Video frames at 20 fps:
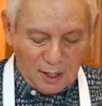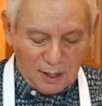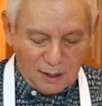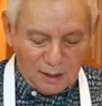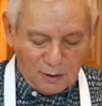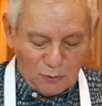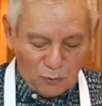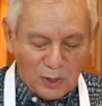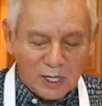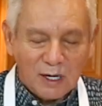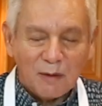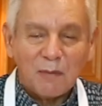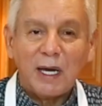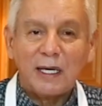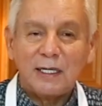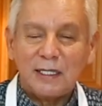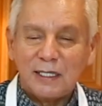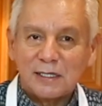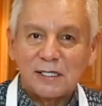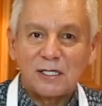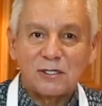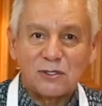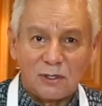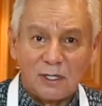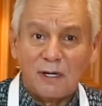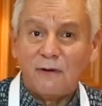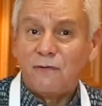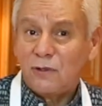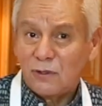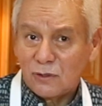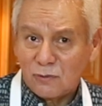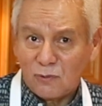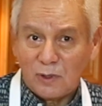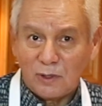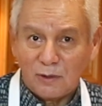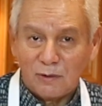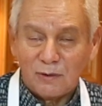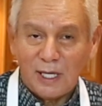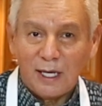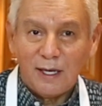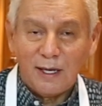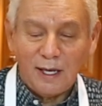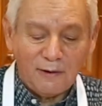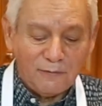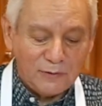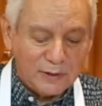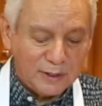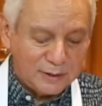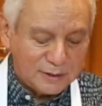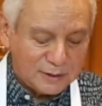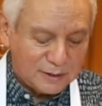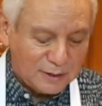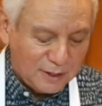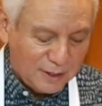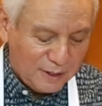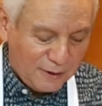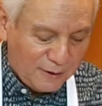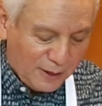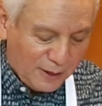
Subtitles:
One of my nieces or nephews will have this